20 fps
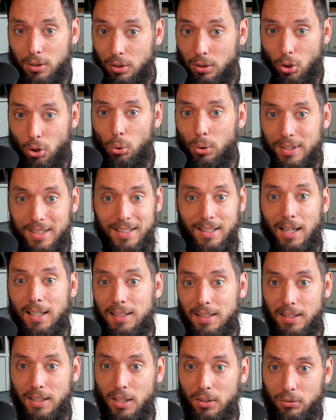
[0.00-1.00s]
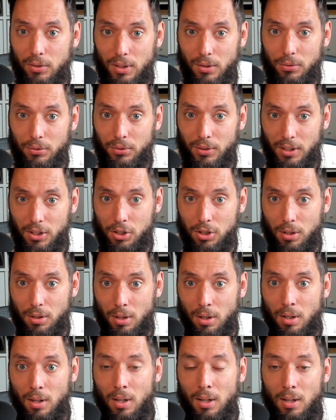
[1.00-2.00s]
The goal is not to get rid of friction.
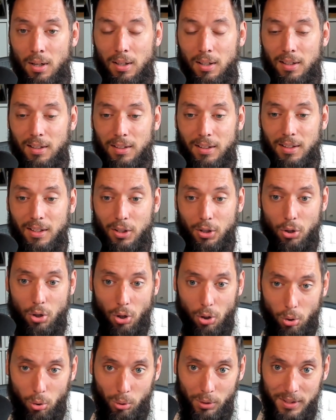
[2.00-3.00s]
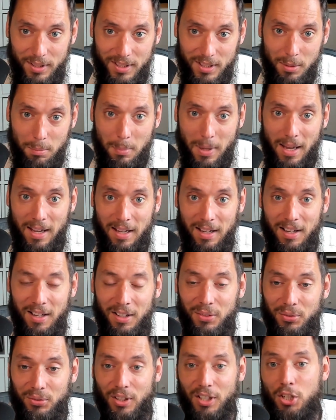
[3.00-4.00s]
The goal is to
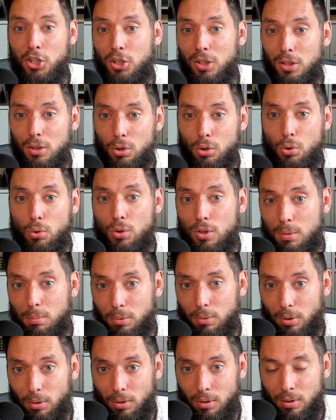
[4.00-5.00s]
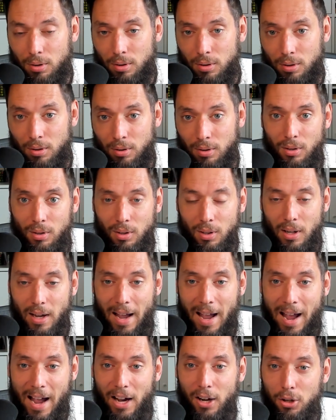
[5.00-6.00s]
make friction usable.
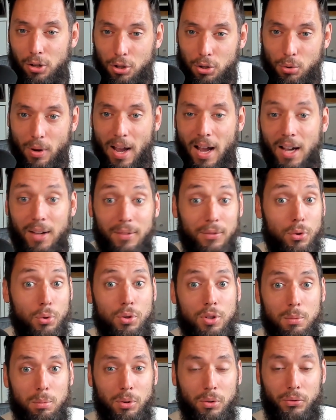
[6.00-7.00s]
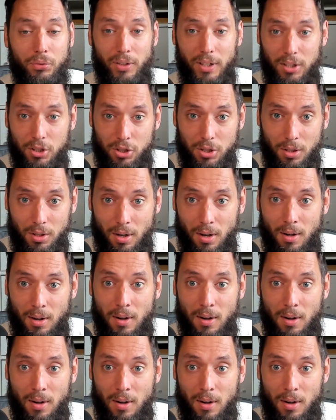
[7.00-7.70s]
How do you have usable friction?